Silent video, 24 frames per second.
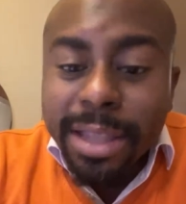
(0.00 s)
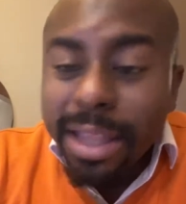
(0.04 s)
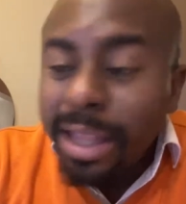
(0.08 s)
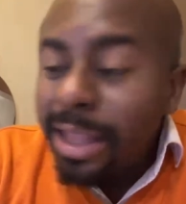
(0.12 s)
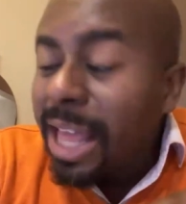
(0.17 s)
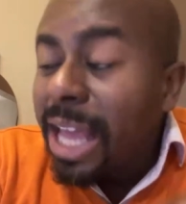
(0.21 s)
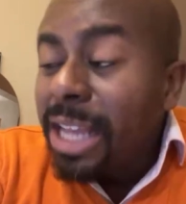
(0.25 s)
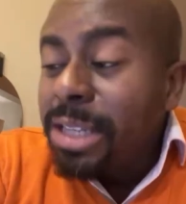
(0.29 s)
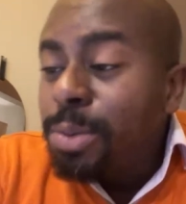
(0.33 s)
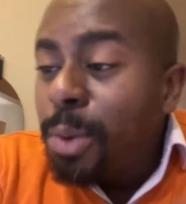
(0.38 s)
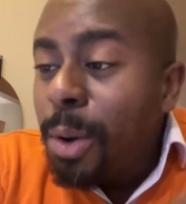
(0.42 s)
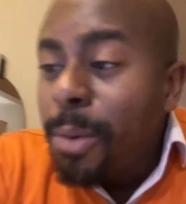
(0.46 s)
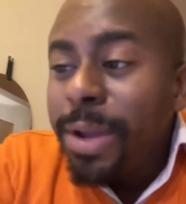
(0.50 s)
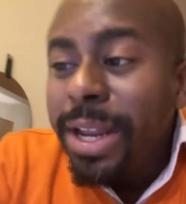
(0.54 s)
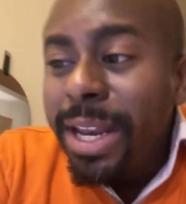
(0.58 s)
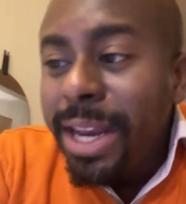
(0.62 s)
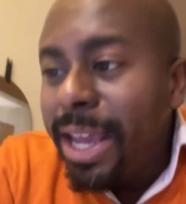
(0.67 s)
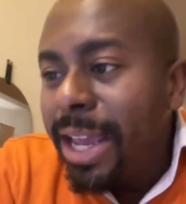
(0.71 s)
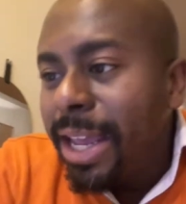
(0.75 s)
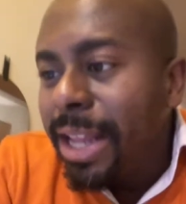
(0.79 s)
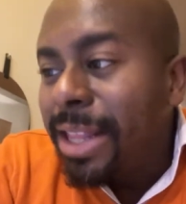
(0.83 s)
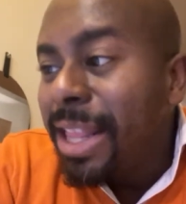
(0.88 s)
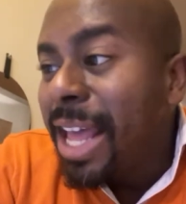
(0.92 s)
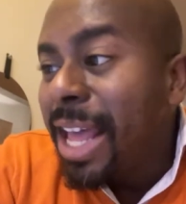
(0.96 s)
That's what we
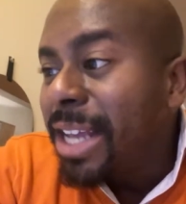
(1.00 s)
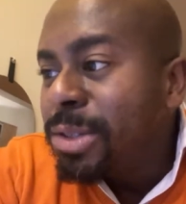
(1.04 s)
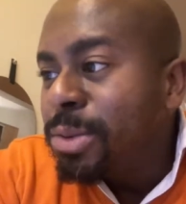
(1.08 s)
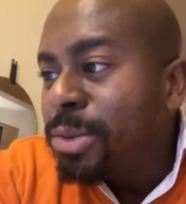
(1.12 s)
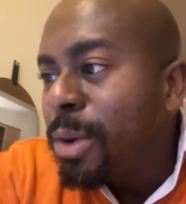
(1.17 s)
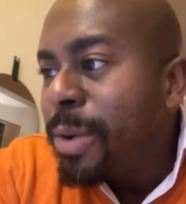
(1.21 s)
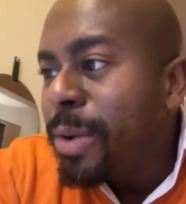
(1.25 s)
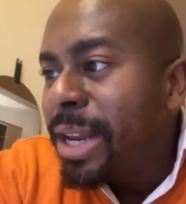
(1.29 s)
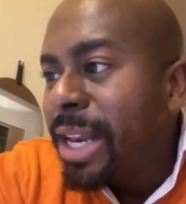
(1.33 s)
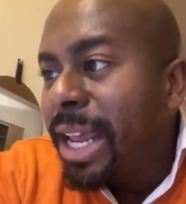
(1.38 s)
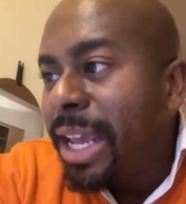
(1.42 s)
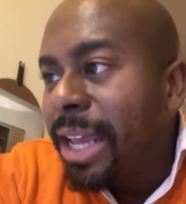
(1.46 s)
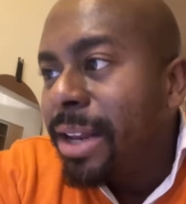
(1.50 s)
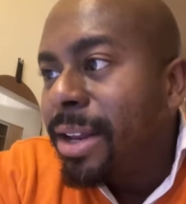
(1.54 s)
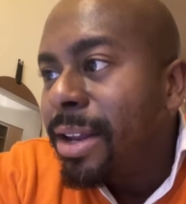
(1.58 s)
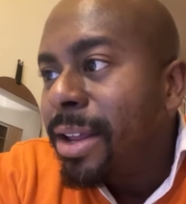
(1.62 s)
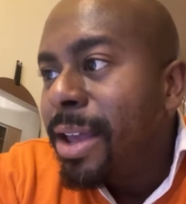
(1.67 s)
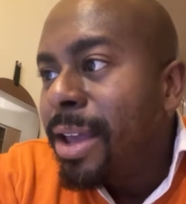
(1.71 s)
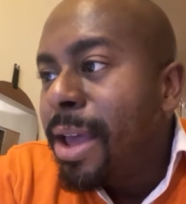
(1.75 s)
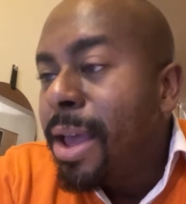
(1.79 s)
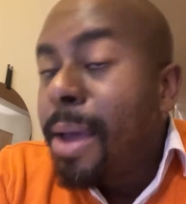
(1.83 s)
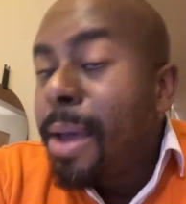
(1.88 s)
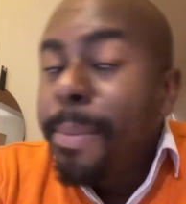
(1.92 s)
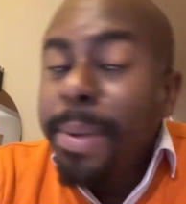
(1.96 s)
need. That's what we need.
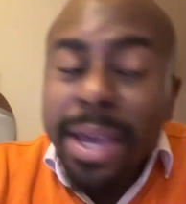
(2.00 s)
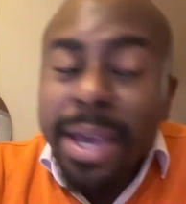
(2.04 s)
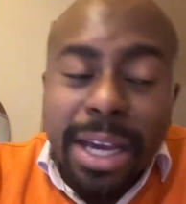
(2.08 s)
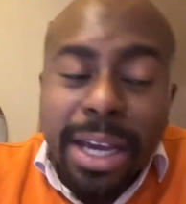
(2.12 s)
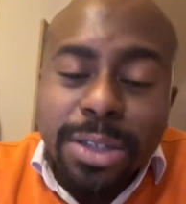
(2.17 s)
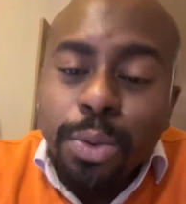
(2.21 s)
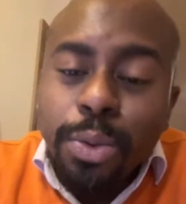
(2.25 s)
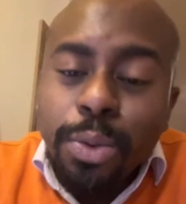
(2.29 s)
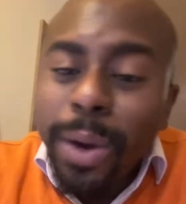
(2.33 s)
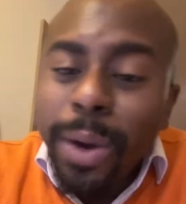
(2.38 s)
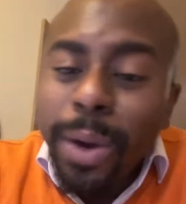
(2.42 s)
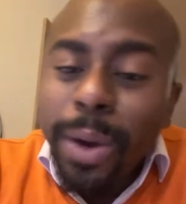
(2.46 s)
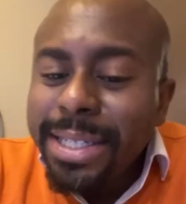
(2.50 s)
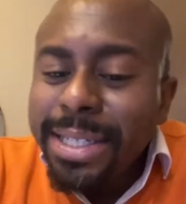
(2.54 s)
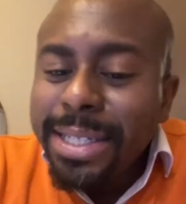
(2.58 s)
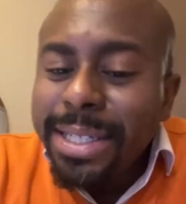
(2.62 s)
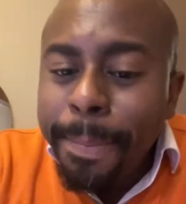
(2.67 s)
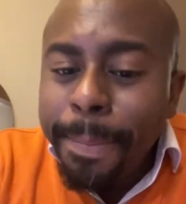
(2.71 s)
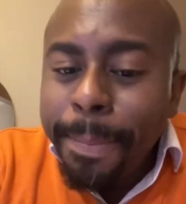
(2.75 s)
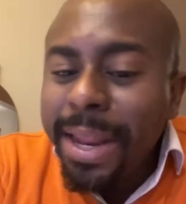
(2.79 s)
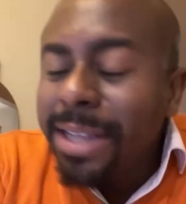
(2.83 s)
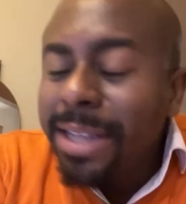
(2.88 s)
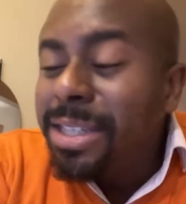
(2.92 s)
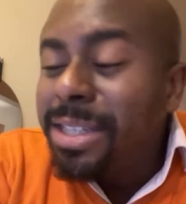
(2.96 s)
Because what is
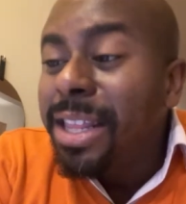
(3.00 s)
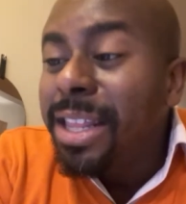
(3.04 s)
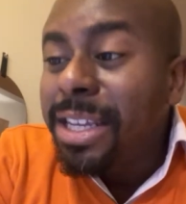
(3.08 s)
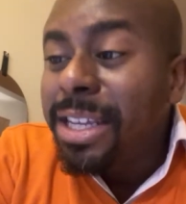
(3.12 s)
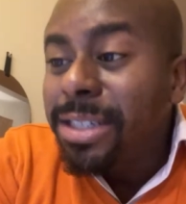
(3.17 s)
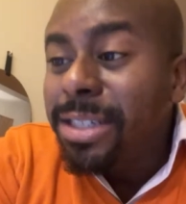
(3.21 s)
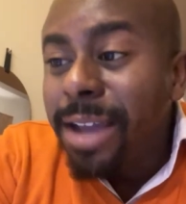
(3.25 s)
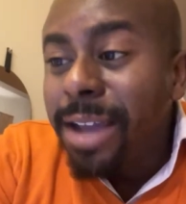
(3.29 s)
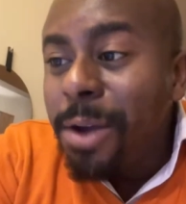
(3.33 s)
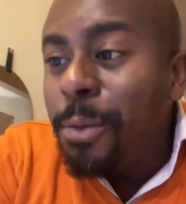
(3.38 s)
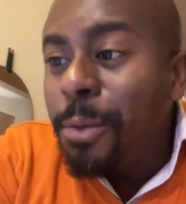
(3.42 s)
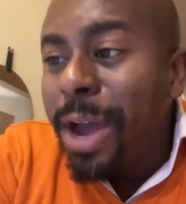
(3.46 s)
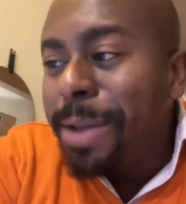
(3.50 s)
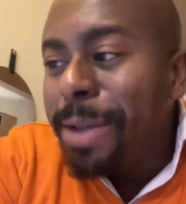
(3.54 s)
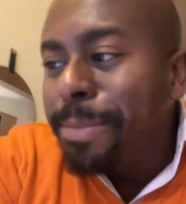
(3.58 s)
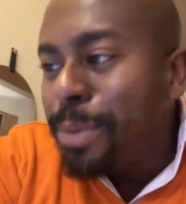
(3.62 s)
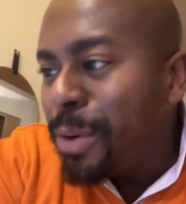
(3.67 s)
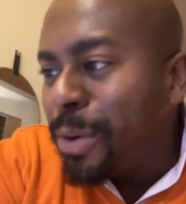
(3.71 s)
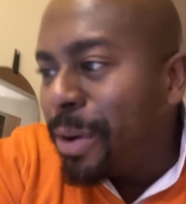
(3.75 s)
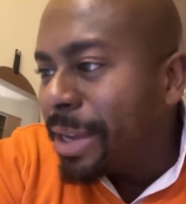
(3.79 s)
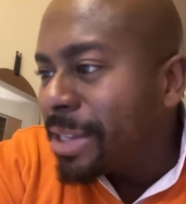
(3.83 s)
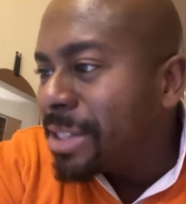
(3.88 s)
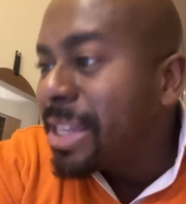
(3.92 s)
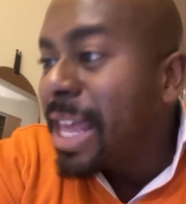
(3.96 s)
happening to these young white
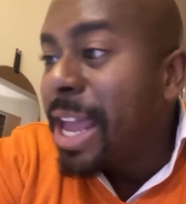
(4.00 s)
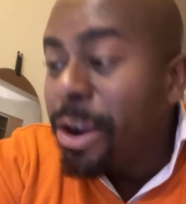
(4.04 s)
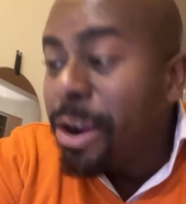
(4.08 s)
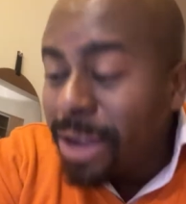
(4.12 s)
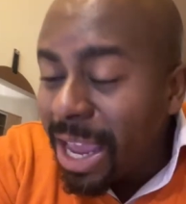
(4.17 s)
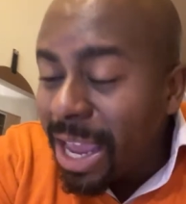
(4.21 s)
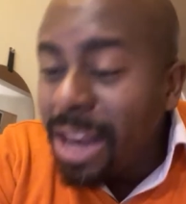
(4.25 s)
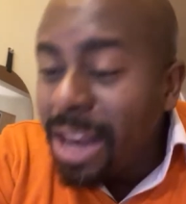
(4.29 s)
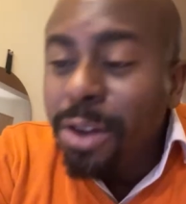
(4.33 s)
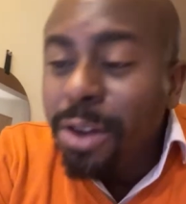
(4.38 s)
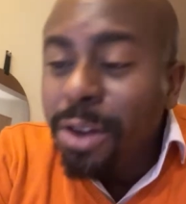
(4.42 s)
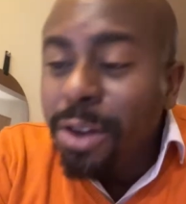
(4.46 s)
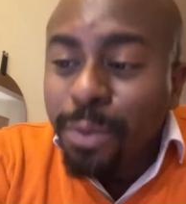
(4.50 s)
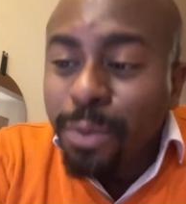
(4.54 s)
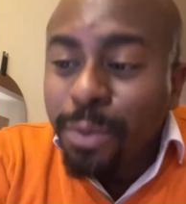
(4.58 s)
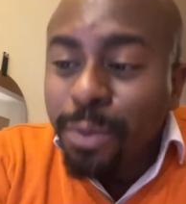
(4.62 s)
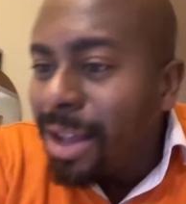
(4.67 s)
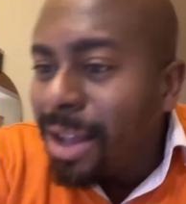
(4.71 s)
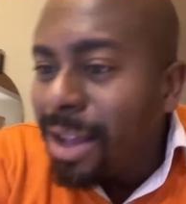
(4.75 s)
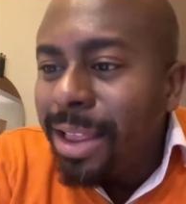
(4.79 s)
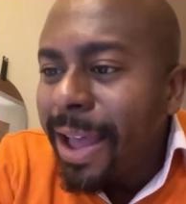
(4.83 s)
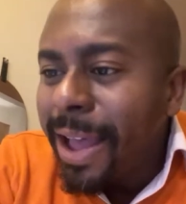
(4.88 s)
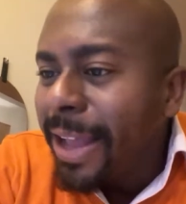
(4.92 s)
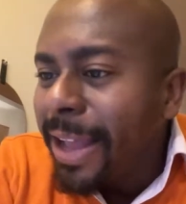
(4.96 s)
boys? They're getting
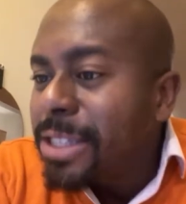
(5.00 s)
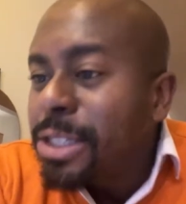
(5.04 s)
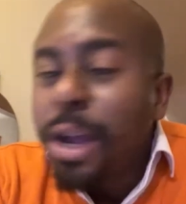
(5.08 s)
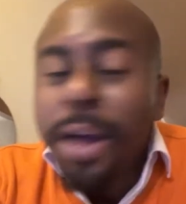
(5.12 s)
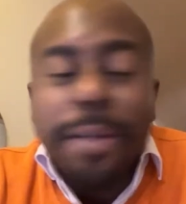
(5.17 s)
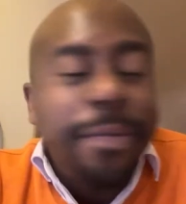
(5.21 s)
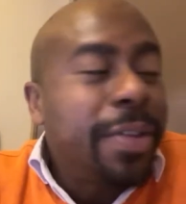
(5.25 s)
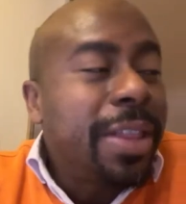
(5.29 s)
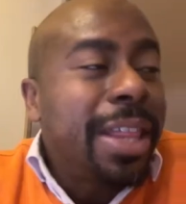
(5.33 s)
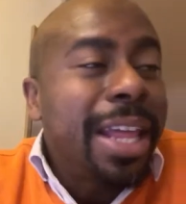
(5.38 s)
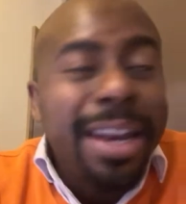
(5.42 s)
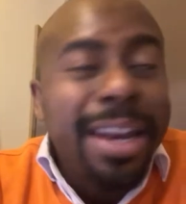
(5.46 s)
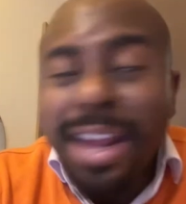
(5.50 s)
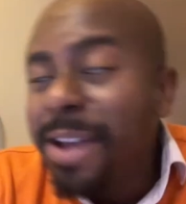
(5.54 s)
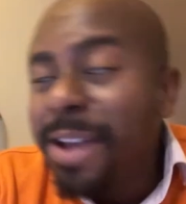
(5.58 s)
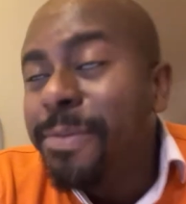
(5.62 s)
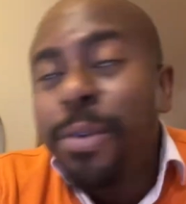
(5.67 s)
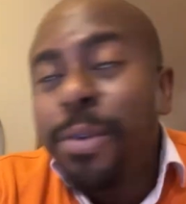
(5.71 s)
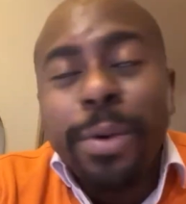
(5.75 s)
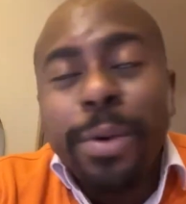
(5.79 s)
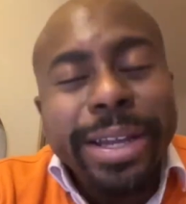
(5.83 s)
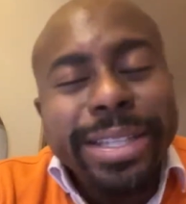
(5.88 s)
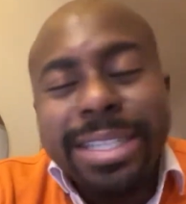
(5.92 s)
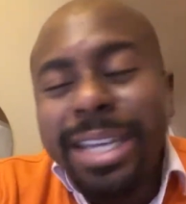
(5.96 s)
radicalized off of the Nick
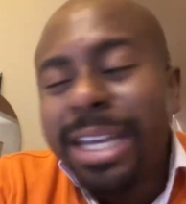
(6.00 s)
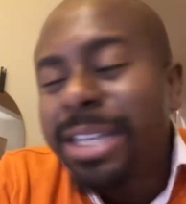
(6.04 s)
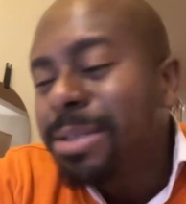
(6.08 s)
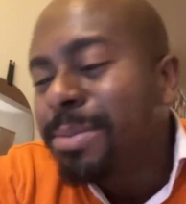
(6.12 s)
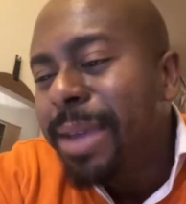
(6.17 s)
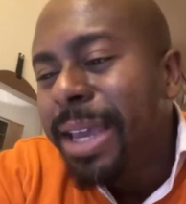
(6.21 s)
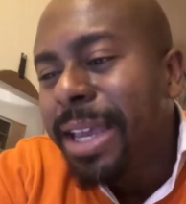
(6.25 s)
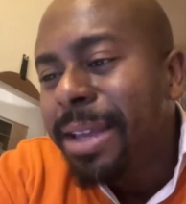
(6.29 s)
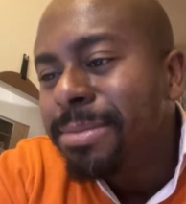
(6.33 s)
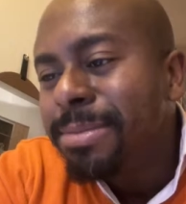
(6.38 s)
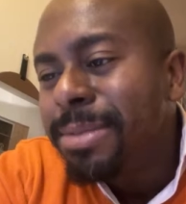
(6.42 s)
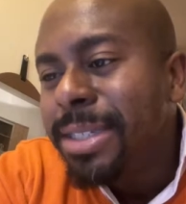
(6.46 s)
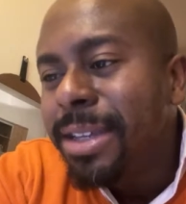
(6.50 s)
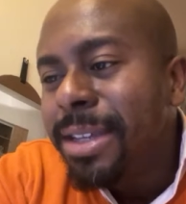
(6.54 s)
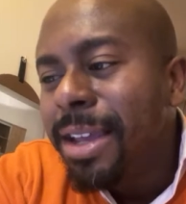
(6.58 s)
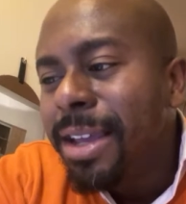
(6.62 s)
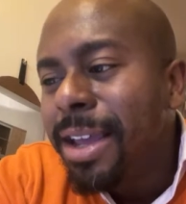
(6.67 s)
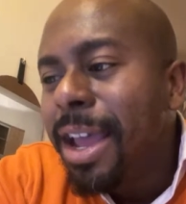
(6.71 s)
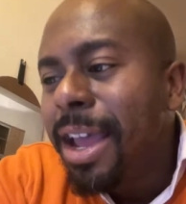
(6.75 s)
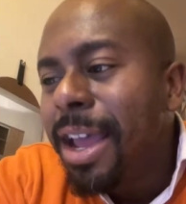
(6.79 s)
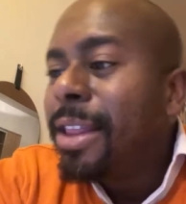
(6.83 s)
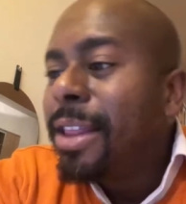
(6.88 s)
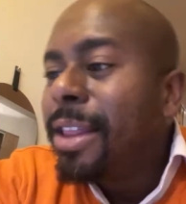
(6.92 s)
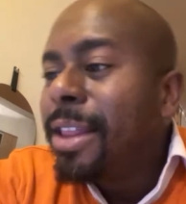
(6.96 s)
Fuentes memes.
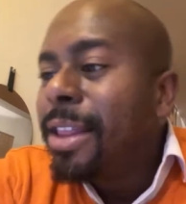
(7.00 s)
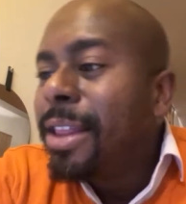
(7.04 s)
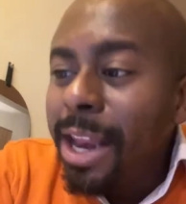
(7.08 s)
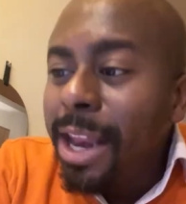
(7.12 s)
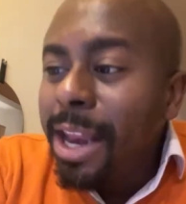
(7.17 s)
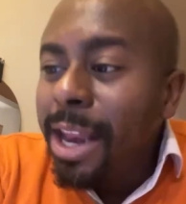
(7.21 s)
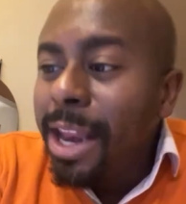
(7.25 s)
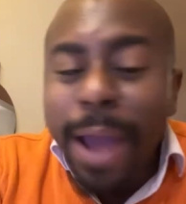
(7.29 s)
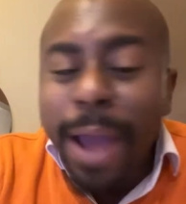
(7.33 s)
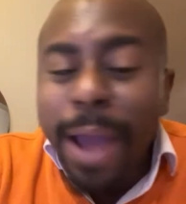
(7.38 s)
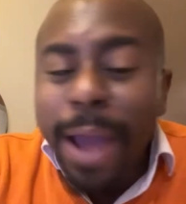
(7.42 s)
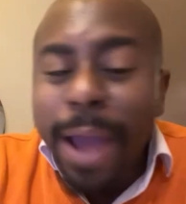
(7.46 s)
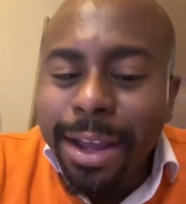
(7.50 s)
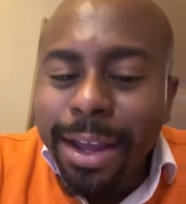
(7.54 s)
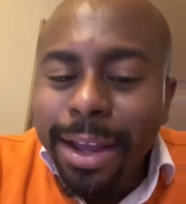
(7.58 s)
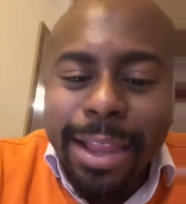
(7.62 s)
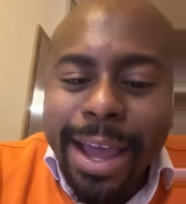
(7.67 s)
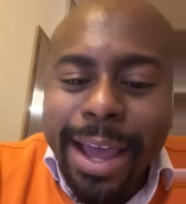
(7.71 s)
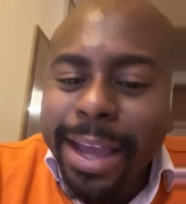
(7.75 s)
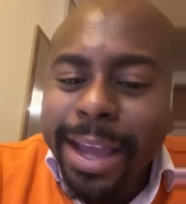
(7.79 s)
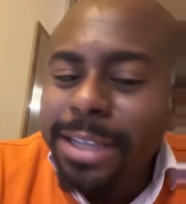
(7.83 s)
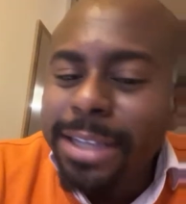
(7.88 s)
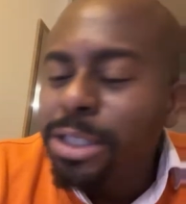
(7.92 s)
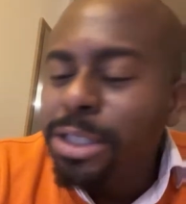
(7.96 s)
They're getting
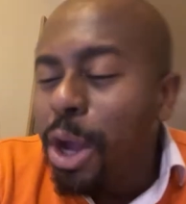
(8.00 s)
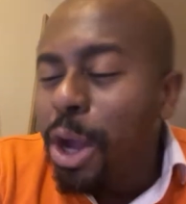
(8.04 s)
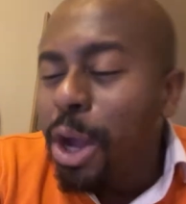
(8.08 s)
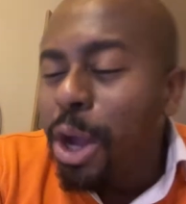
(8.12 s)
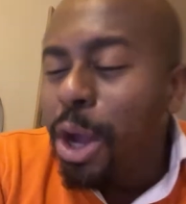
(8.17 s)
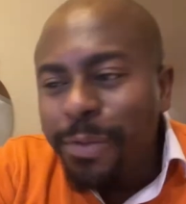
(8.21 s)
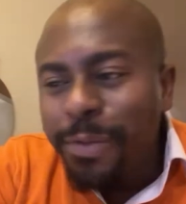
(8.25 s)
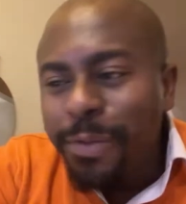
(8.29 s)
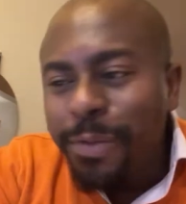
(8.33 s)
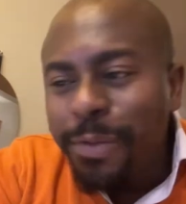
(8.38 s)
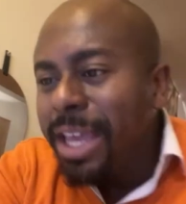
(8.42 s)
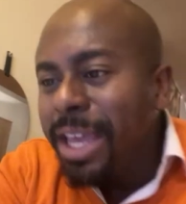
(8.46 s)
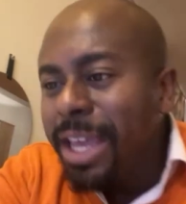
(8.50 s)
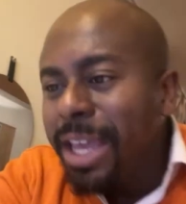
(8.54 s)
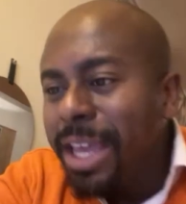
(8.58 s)
radicalized off of the